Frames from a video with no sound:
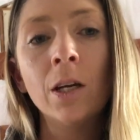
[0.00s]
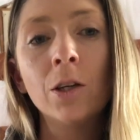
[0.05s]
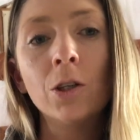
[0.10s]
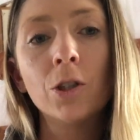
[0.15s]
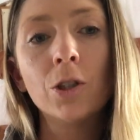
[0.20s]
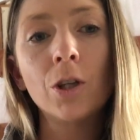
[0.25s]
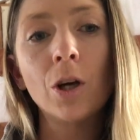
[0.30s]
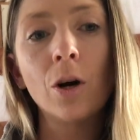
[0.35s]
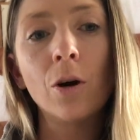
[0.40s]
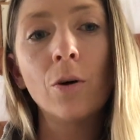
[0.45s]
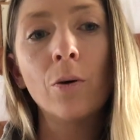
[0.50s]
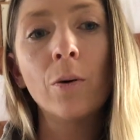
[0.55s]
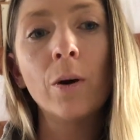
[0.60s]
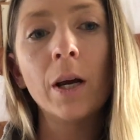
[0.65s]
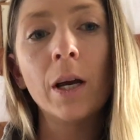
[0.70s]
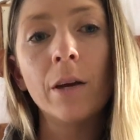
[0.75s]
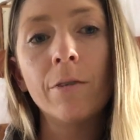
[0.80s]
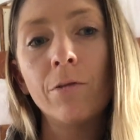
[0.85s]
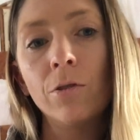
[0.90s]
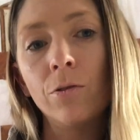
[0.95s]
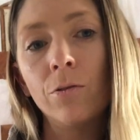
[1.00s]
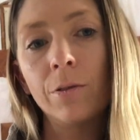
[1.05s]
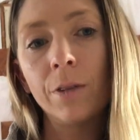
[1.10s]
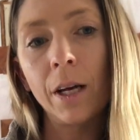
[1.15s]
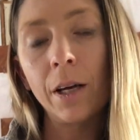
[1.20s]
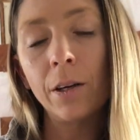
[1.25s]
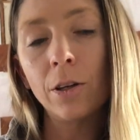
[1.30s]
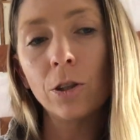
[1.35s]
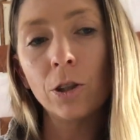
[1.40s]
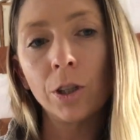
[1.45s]
So if you
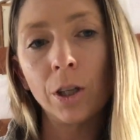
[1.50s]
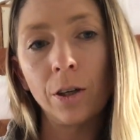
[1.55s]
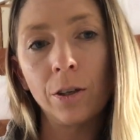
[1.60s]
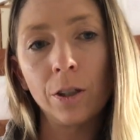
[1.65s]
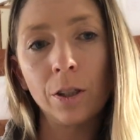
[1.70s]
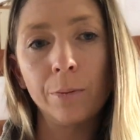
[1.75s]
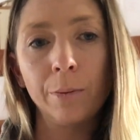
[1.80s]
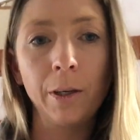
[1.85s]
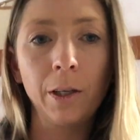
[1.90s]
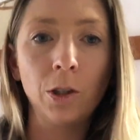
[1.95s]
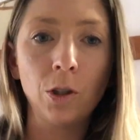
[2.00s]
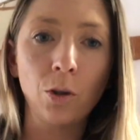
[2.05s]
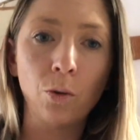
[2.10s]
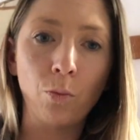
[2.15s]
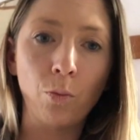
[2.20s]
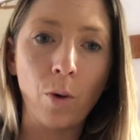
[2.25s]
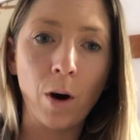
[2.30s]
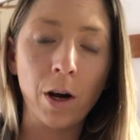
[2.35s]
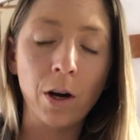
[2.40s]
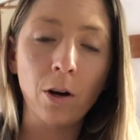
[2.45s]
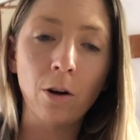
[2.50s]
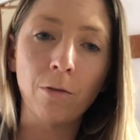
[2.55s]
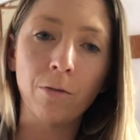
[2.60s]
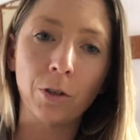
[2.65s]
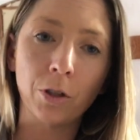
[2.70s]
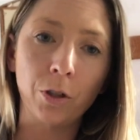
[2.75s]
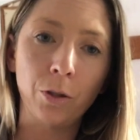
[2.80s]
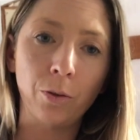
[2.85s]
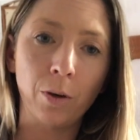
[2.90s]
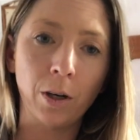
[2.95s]
set your shutter speed to
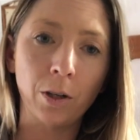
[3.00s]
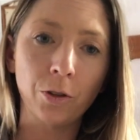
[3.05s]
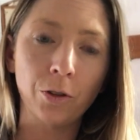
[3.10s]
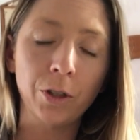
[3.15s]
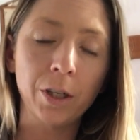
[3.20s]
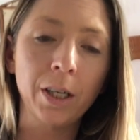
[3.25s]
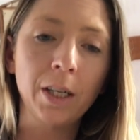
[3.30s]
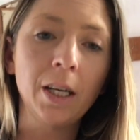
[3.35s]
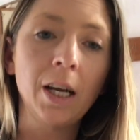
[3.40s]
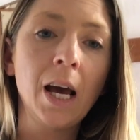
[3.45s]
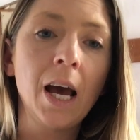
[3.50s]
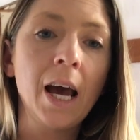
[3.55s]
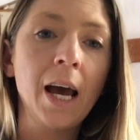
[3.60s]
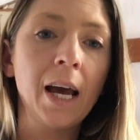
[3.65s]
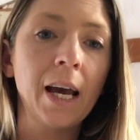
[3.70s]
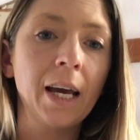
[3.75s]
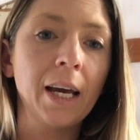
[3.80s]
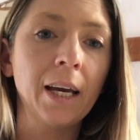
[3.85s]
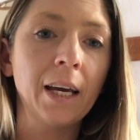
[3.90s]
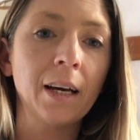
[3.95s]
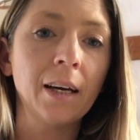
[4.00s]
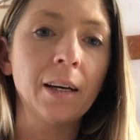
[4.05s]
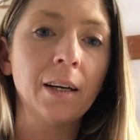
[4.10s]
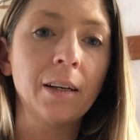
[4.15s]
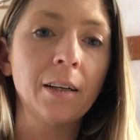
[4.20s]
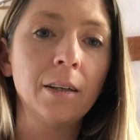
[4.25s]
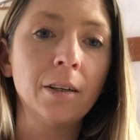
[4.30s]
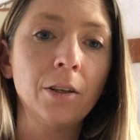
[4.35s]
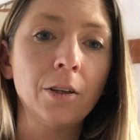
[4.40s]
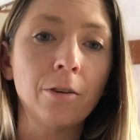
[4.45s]
1/200
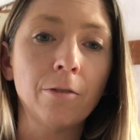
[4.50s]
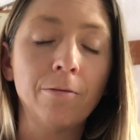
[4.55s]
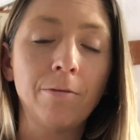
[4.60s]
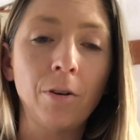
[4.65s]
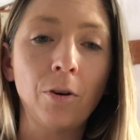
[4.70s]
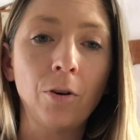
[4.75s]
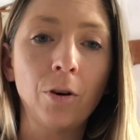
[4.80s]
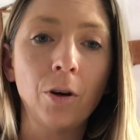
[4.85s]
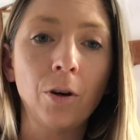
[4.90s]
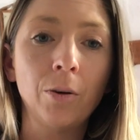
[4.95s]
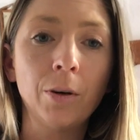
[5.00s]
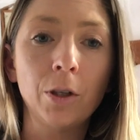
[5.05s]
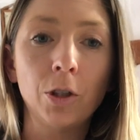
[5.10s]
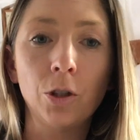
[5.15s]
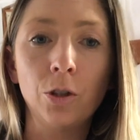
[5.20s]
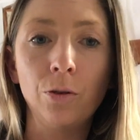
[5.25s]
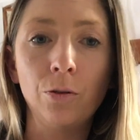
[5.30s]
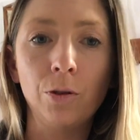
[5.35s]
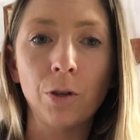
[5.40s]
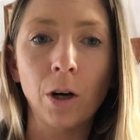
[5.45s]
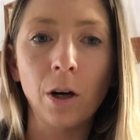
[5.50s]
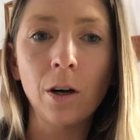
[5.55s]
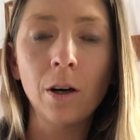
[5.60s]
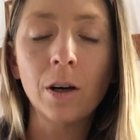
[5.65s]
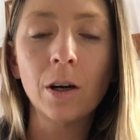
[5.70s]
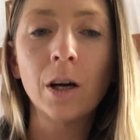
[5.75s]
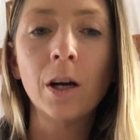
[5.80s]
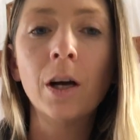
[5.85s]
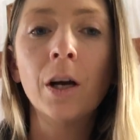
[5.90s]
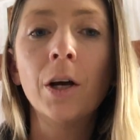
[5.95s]
and your photo is too
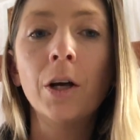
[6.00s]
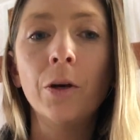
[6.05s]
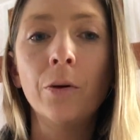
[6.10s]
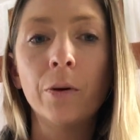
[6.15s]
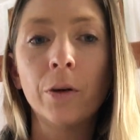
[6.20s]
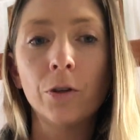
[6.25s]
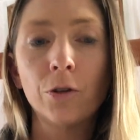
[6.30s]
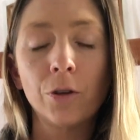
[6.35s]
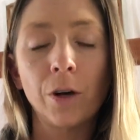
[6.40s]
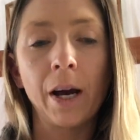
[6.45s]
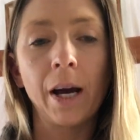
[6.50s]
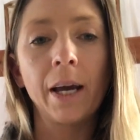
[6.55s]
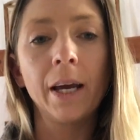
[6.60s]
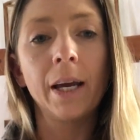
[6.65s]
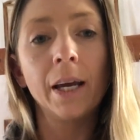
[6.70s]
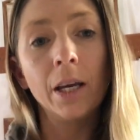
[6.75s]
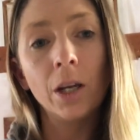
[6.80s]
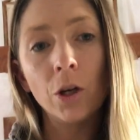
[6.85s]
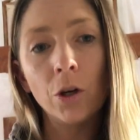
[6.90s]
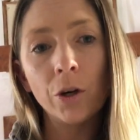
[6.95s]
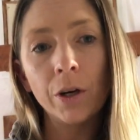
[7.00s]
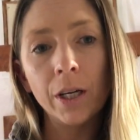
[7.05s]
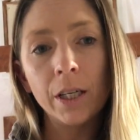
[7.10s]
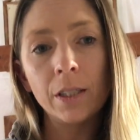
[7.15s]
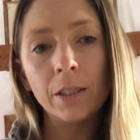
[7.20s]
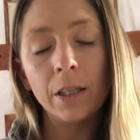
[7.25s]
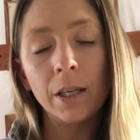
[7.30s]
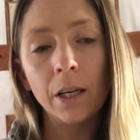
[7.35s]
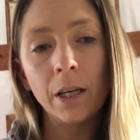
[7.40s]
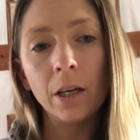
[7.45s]
dark, you can try
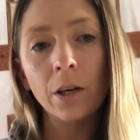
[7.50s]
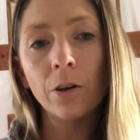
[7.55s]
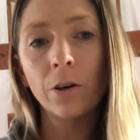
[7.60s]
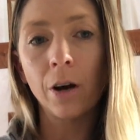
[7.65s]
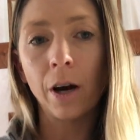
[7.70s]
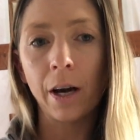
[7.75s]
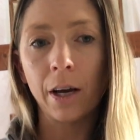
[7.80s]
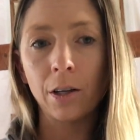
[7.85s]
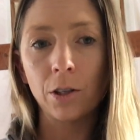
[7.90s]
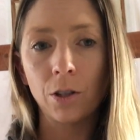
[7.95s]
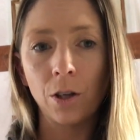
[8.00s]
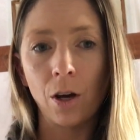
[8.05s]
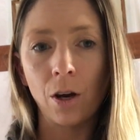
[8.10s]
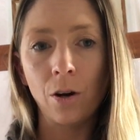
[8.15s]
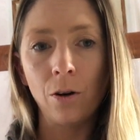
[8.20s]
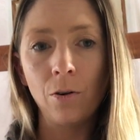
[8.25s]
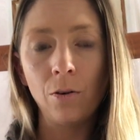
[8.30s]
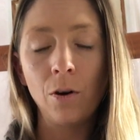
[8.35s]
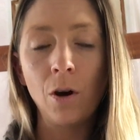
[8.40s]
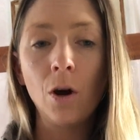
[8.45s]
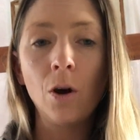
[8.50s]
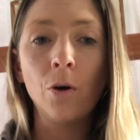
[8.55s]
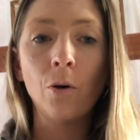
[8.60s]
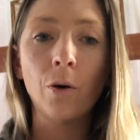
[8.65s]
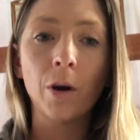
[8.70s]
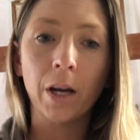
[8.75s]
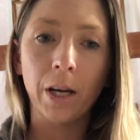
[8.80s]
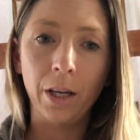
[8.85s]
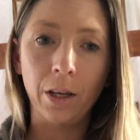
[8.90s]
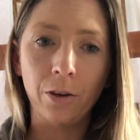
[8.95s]
increasing your ISO
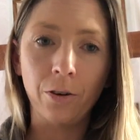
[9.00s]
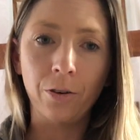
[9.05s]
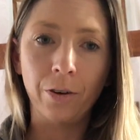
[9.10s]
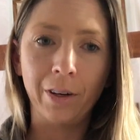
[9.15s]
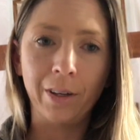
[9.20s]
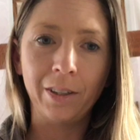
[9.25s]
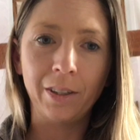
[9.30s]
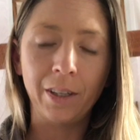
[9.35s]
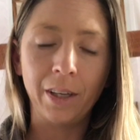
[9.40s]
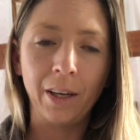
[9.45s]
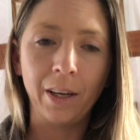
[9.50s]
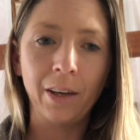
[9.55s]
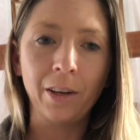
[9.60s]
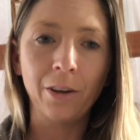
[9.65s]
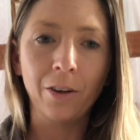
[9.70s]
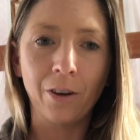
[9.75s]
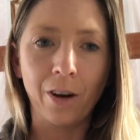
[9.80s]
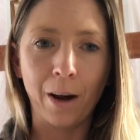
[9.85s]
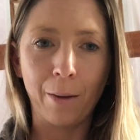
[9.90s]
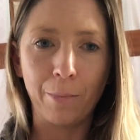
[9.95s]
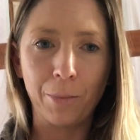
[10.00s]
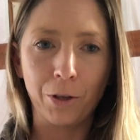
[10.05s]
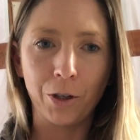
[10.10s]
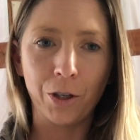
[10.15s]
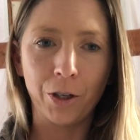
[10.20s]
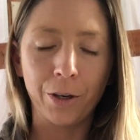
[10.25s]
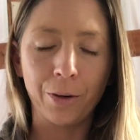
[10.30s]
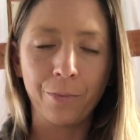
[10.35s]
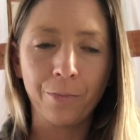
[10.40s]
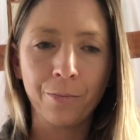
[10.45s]
or increasing your
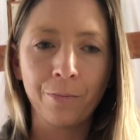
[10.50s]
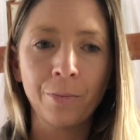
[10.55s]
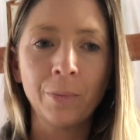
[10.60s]
aperture.